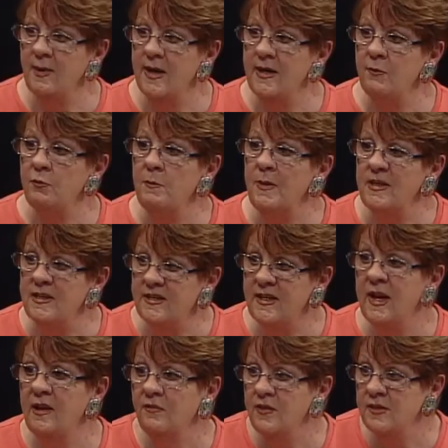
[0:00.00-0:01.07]
bet would be to
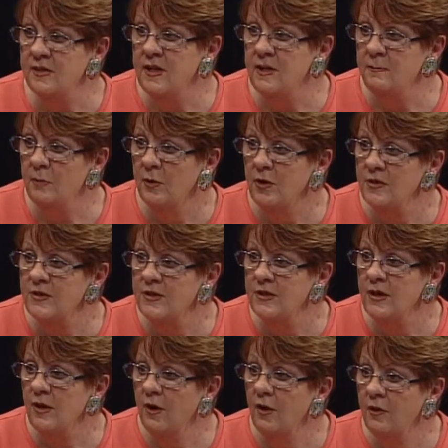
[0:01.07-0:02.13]
take the seed pods
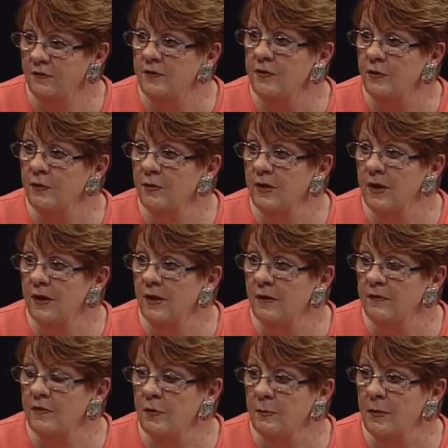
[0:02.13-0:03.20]
off your uh,
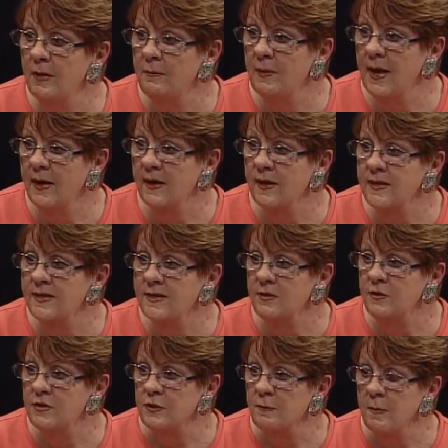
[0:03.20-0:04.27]
off your black-eyed
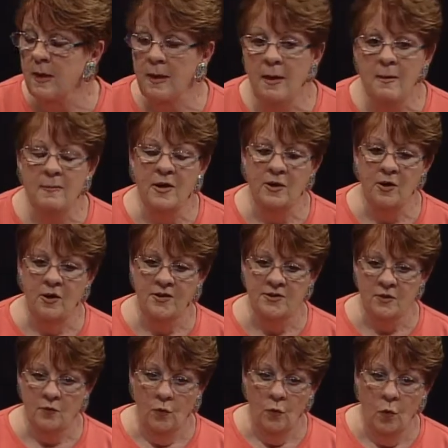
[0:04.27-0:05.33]
okay. Susan, because
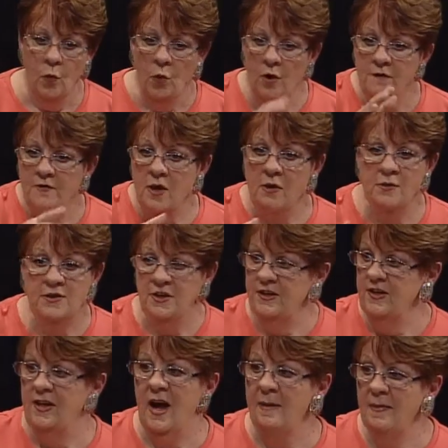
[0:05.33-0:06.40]
all of those that
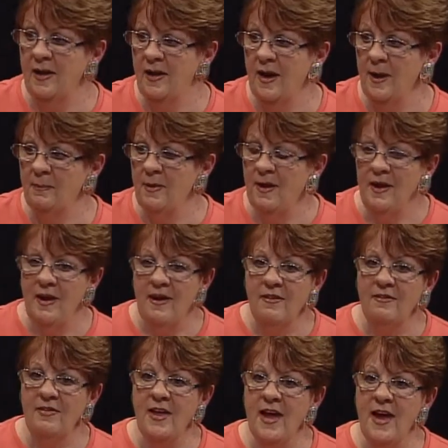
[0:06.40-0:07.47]
are coming up,
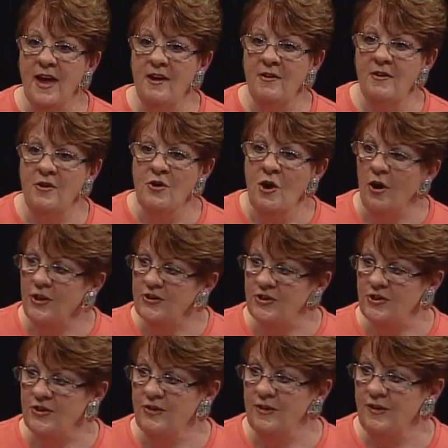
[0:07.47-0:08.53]
mm-hmm. they're
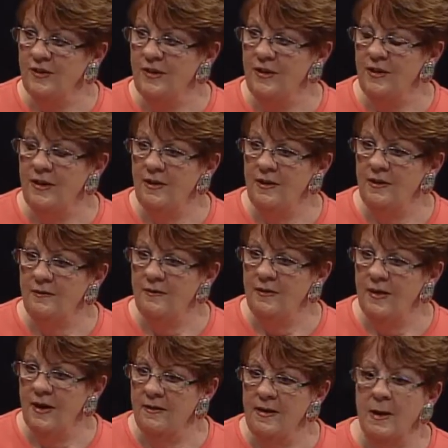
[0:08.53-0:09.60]
not.
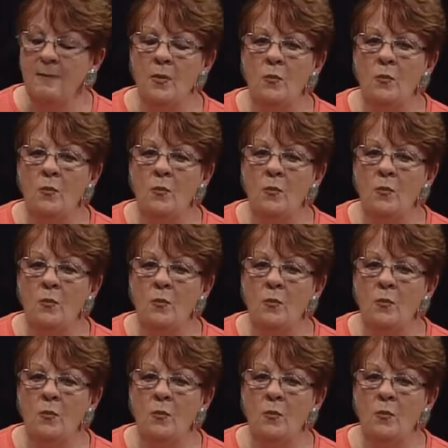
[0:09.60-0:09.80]
Number